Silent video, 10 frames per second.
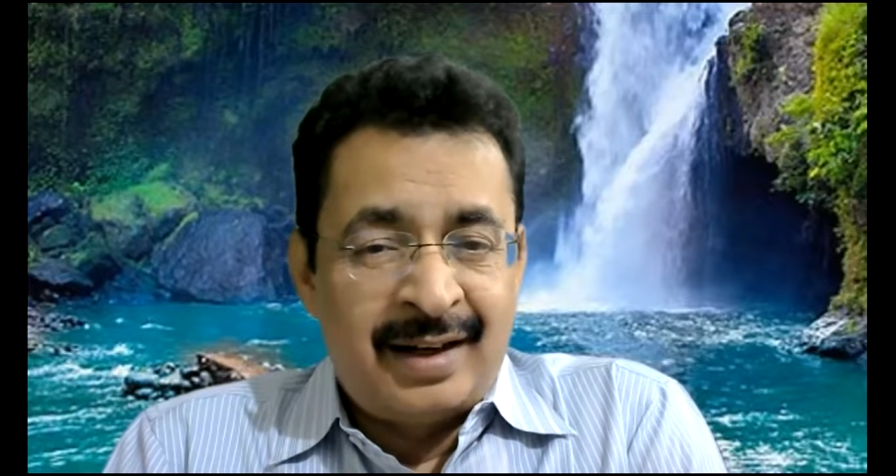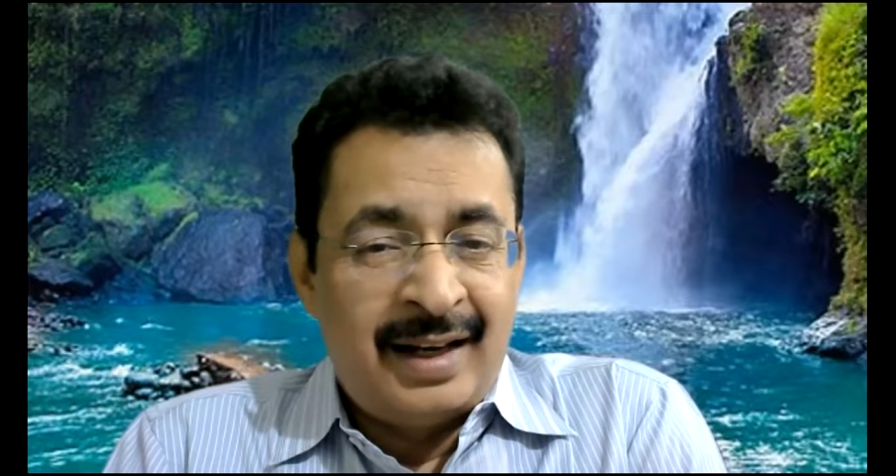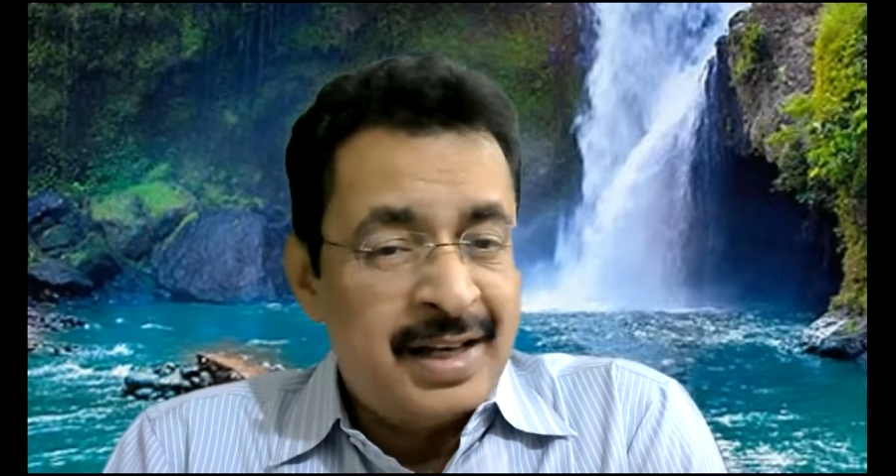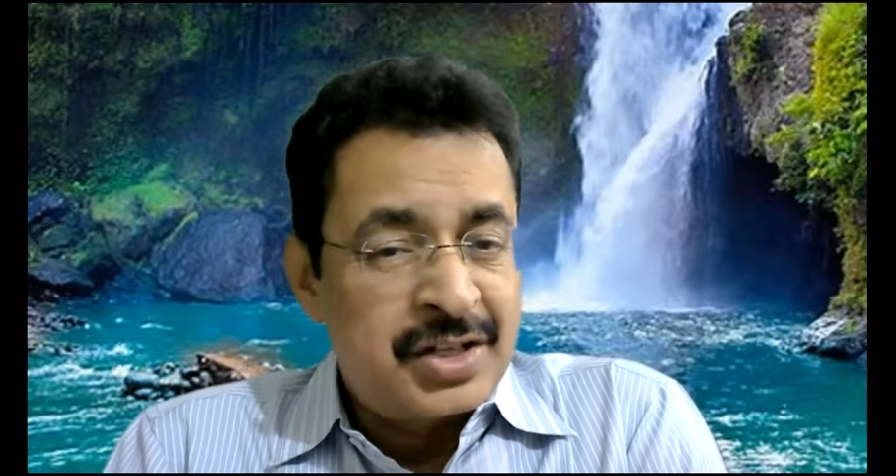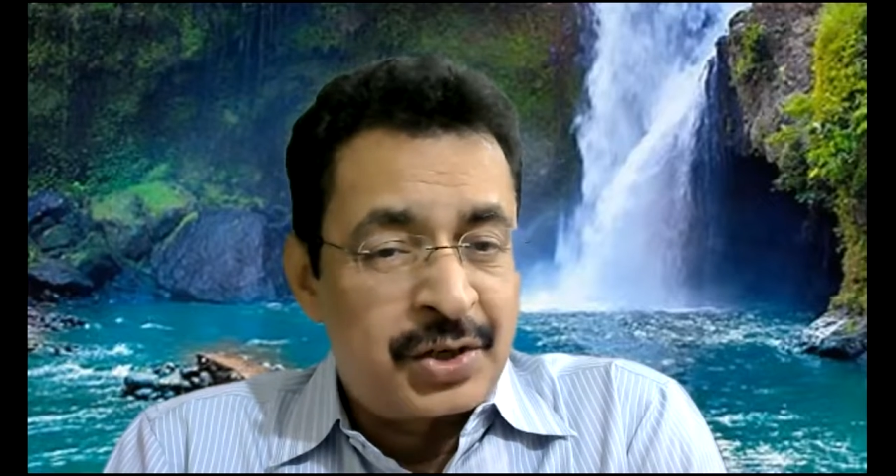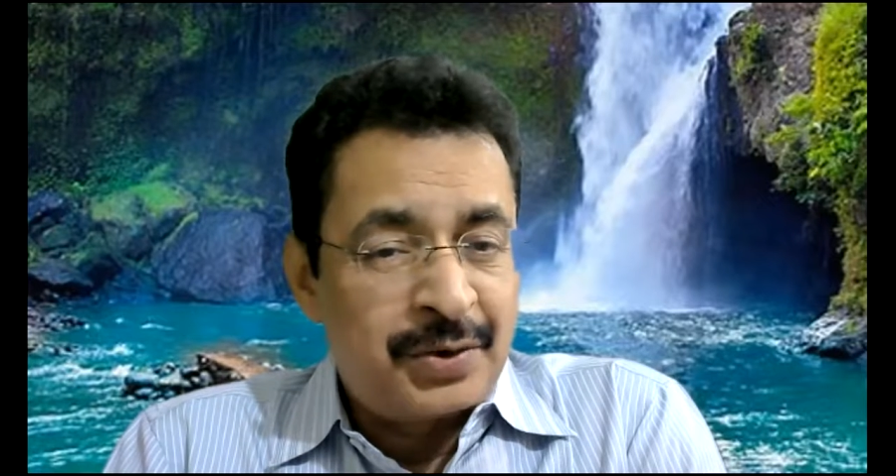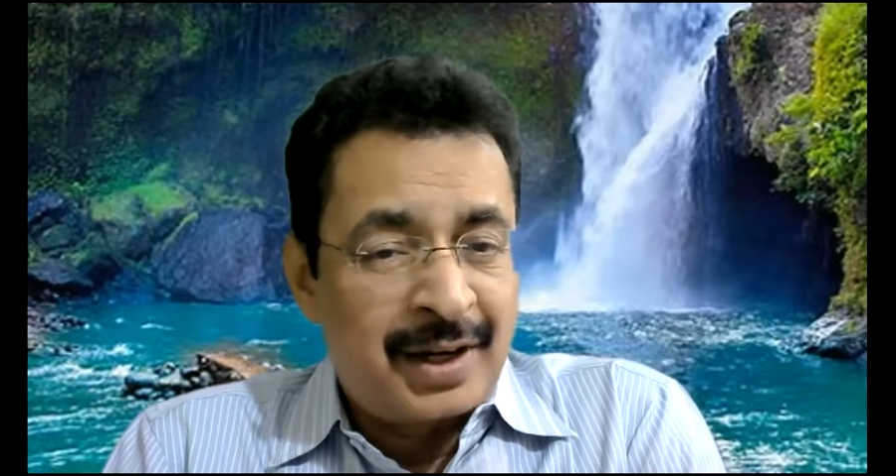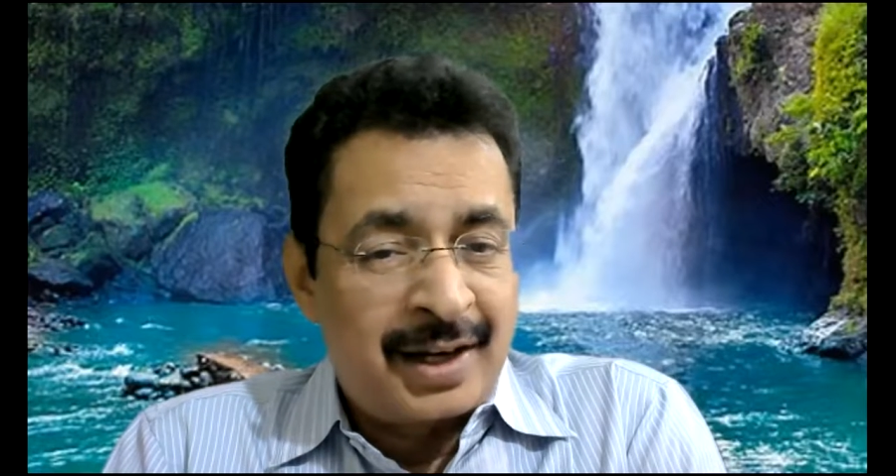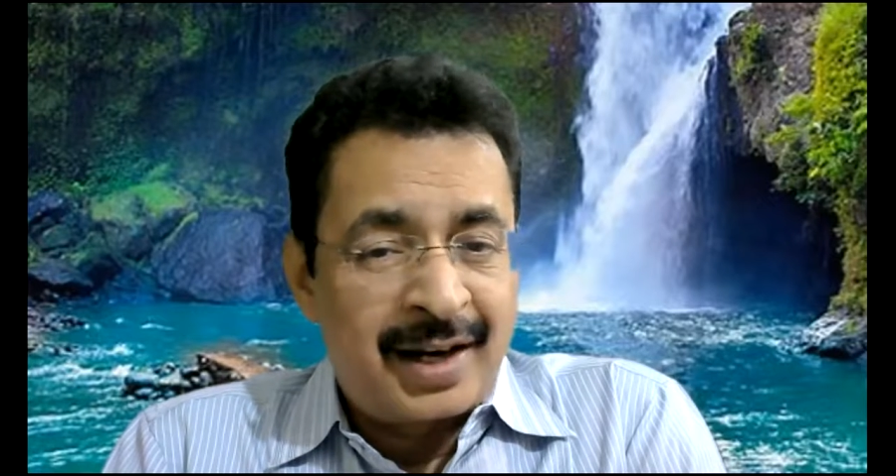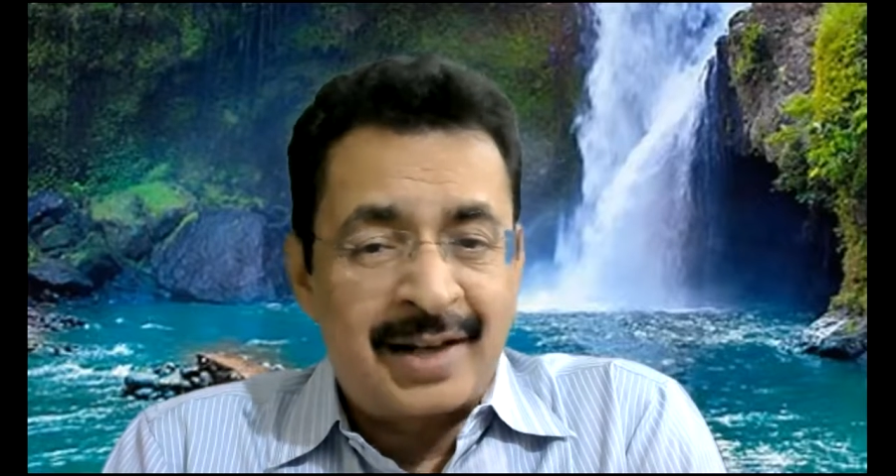Later you
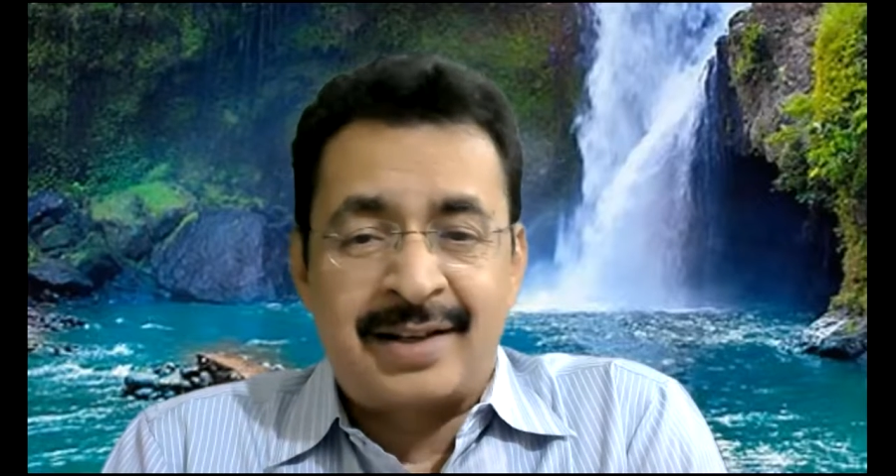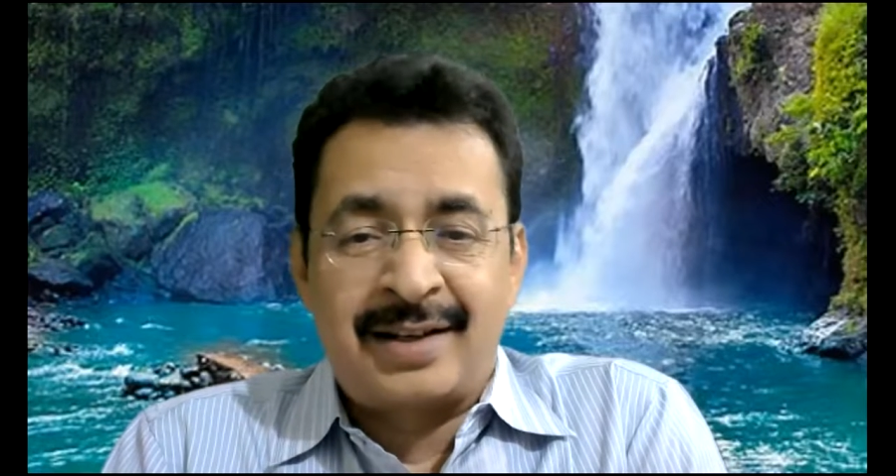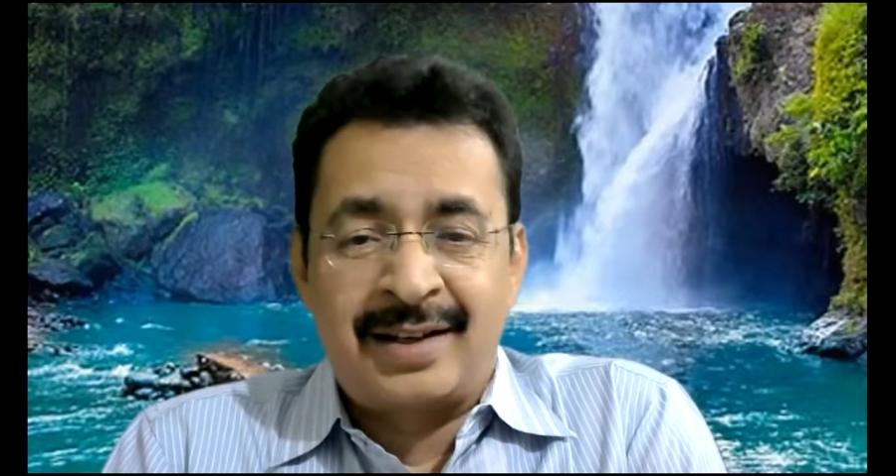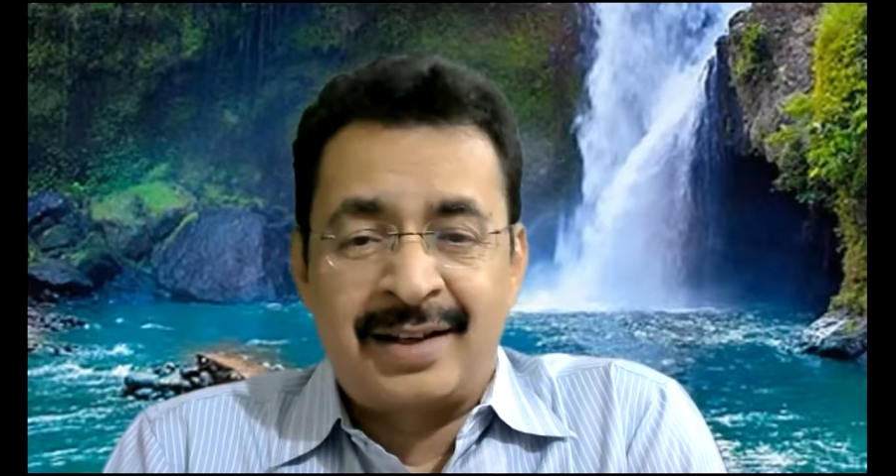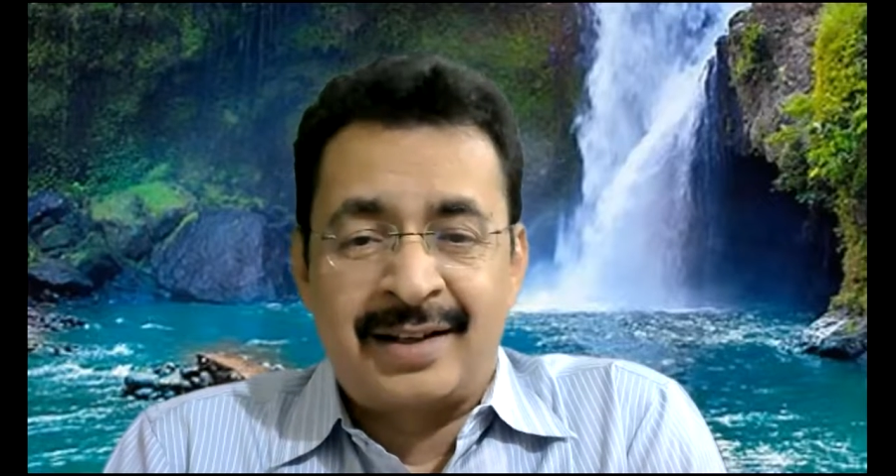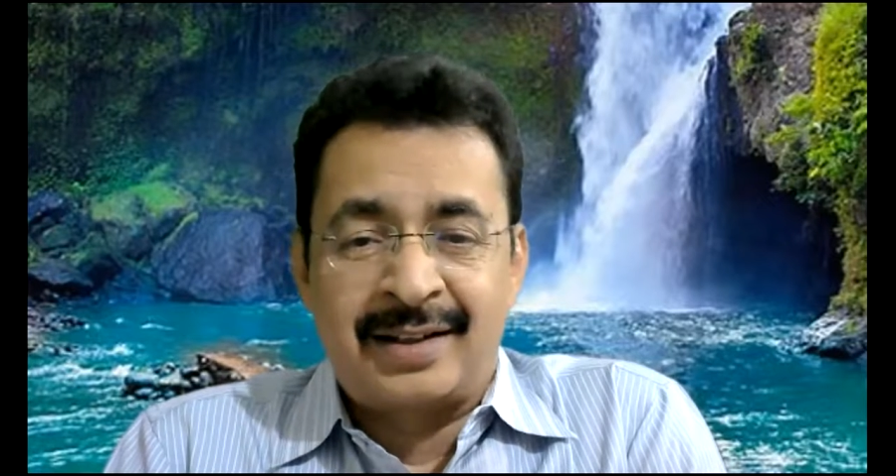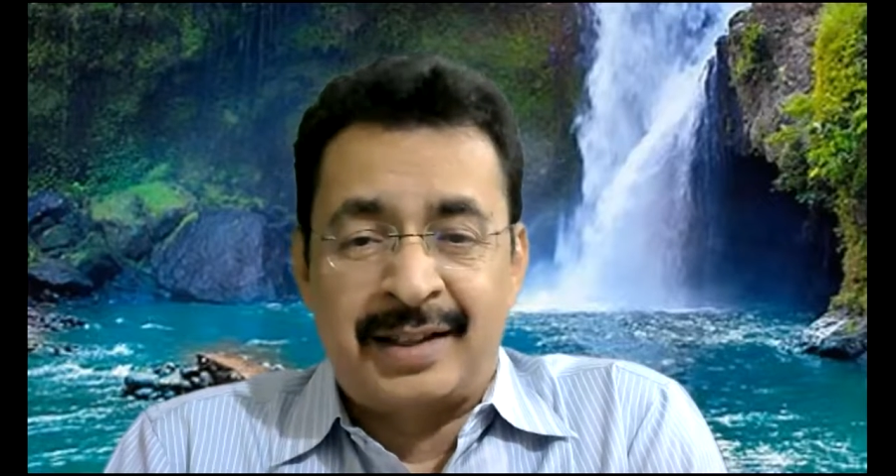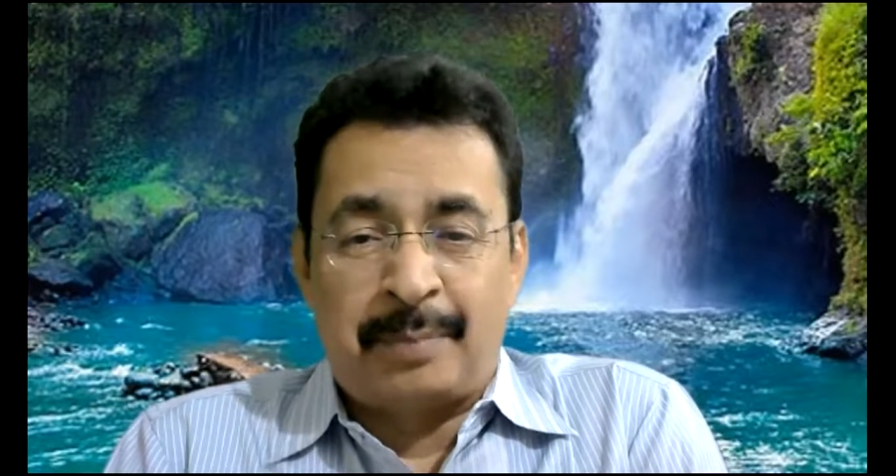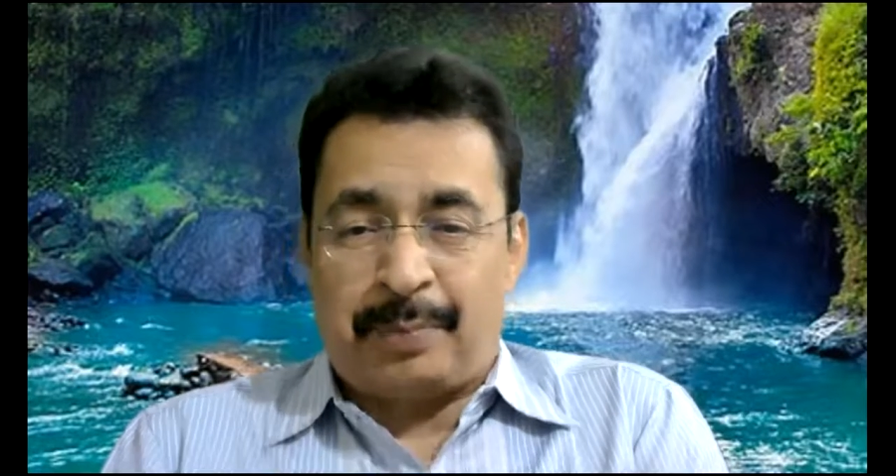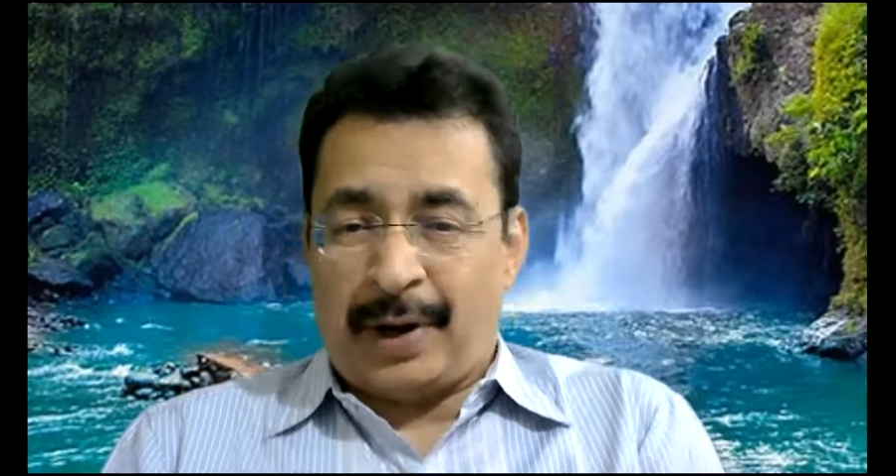will get the